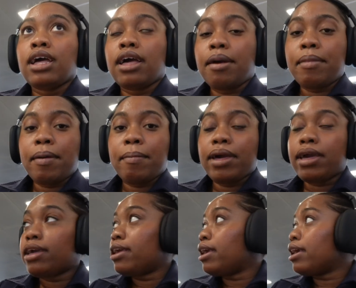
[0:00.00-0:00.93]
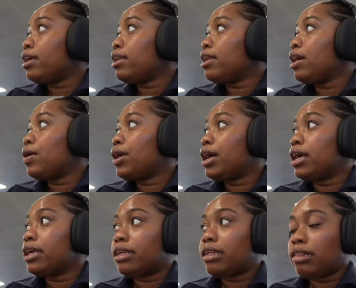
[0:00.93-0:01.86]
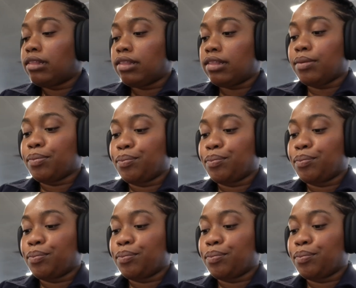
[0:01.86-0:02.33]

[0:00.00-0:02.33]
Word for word: I'm at my gate now guys